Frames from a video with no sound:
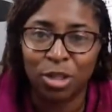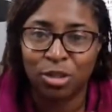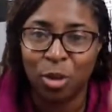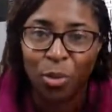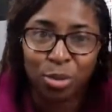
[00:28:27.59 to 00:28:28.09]
And
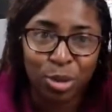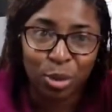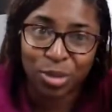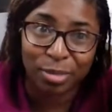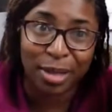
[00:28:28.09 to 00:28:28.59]
so we'll
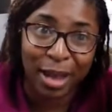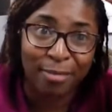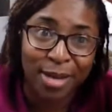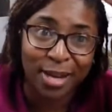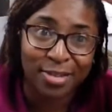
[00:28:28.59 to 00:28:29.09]
do some
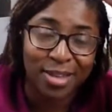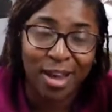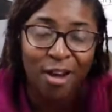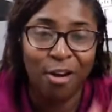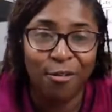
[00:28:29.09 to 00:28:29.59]
game nights
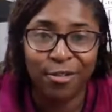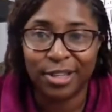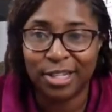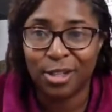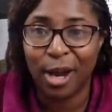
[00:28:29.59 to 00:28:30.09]
over in
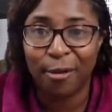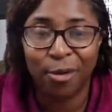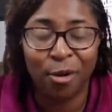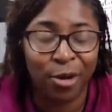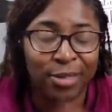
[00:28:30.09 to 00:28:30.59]
the chat
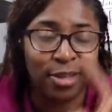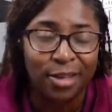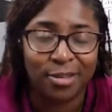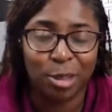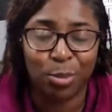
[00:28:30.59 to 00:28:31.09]
or in
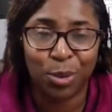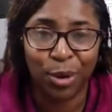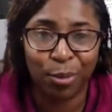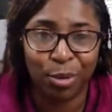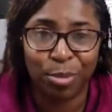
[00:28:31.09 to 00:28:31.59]
the
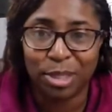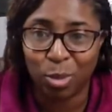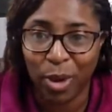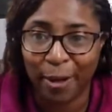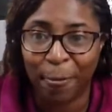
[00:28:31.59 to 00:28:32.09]
support room
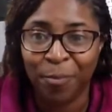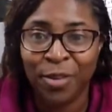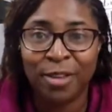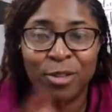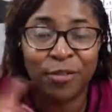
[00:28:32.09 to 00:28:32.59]
as well.
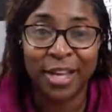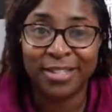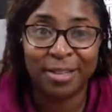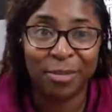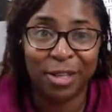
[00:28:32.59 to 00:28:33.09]
So if
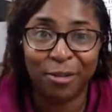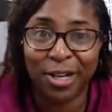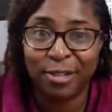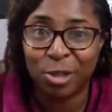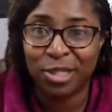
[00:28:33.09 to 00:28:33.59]
that's something you're
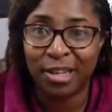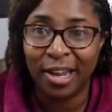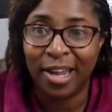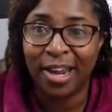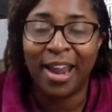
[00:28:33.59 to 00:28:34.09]
interested
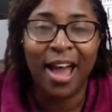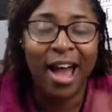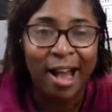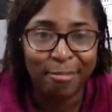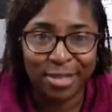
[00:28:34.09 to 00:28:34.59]
in,
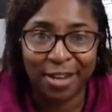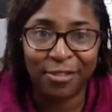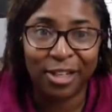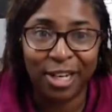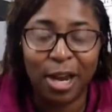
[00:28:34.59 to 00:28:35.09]

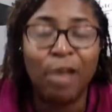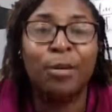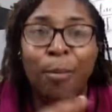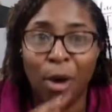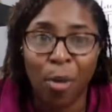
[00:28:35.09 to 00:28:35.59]

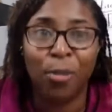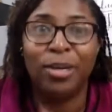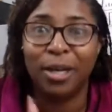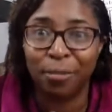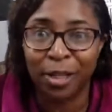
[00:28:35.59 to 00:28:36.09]
the ball will be
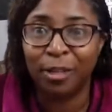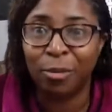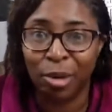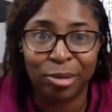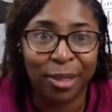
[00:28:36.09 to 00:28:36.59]
completely
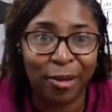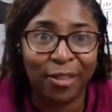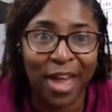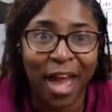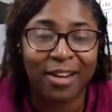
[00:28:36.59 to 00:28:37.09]
rolling on
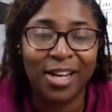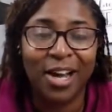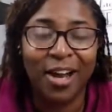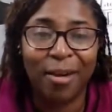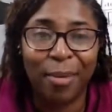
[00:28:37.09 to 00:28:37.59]
that
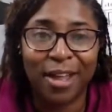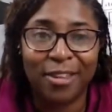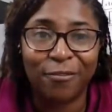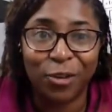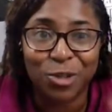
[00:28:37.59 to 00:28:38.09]
by
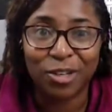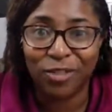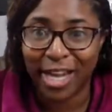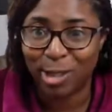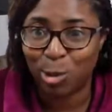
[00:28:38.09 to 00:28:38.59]
the first of
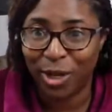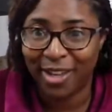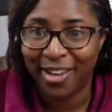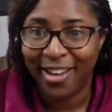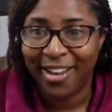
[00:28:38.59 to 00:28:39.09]
next week.